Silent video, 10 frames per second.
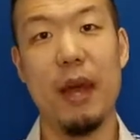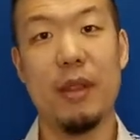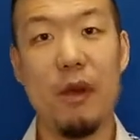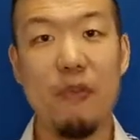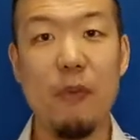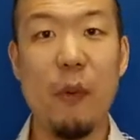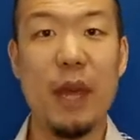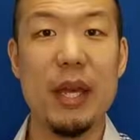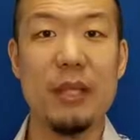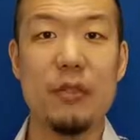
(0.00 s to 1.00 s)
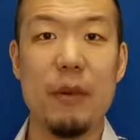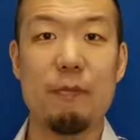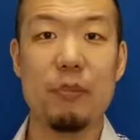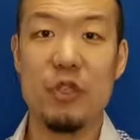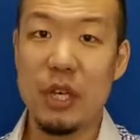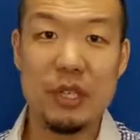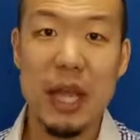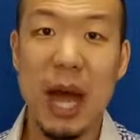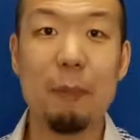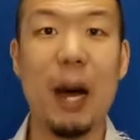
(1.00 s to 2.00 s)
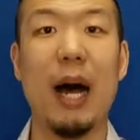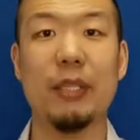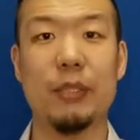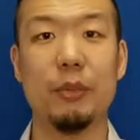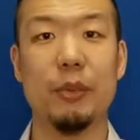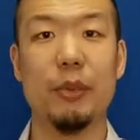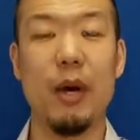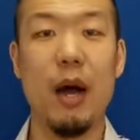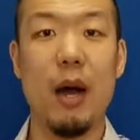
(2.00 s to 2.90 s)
Therefore, it is just not possible